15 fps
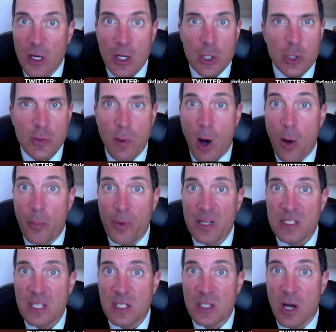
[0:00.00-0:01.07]
Small
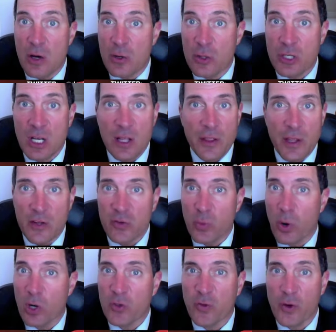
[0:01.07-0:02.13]
business owners, this
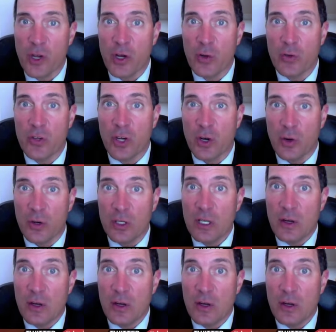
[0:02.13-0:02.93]
works for you too.